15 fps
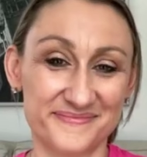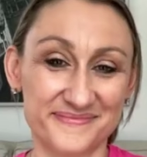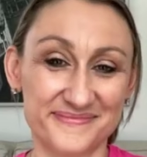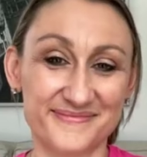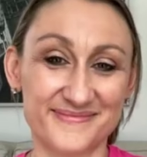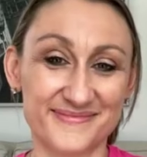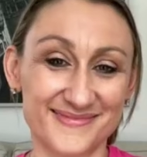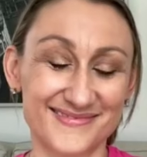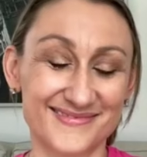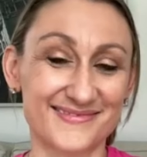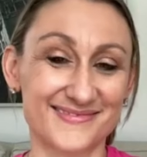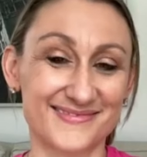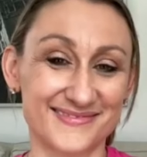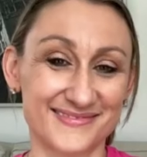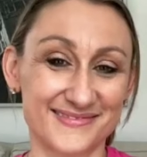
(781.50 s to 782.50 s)

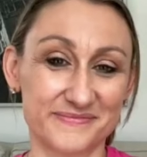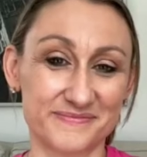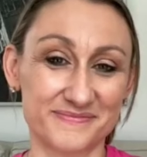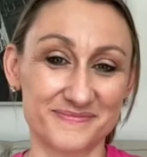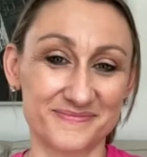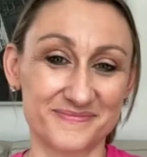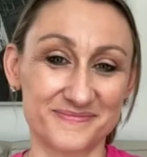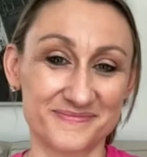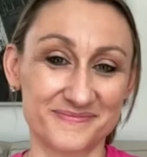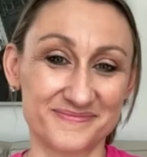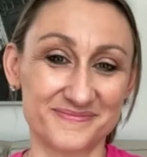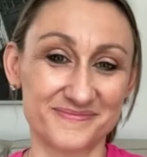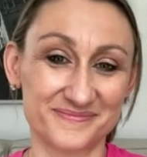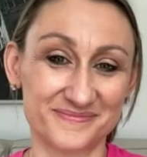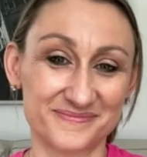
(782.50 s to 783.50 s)

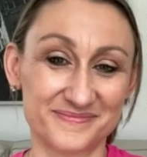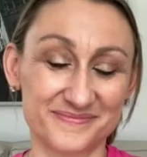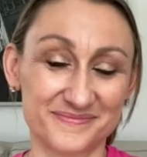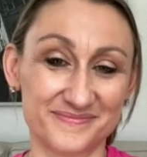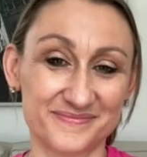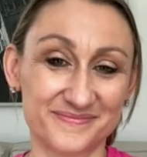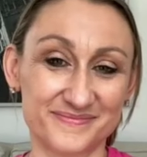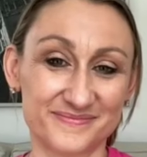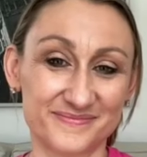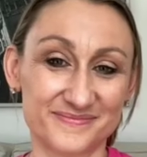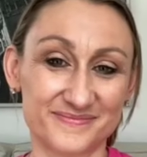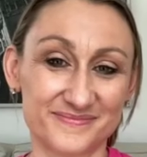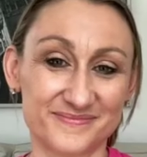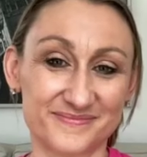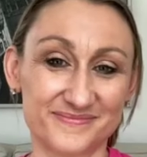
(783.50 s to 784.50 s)

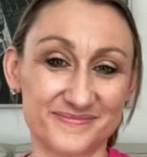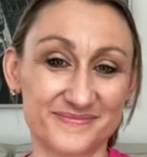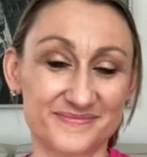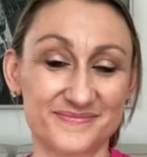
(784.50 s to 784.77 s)
No words are spoken by the person on screen.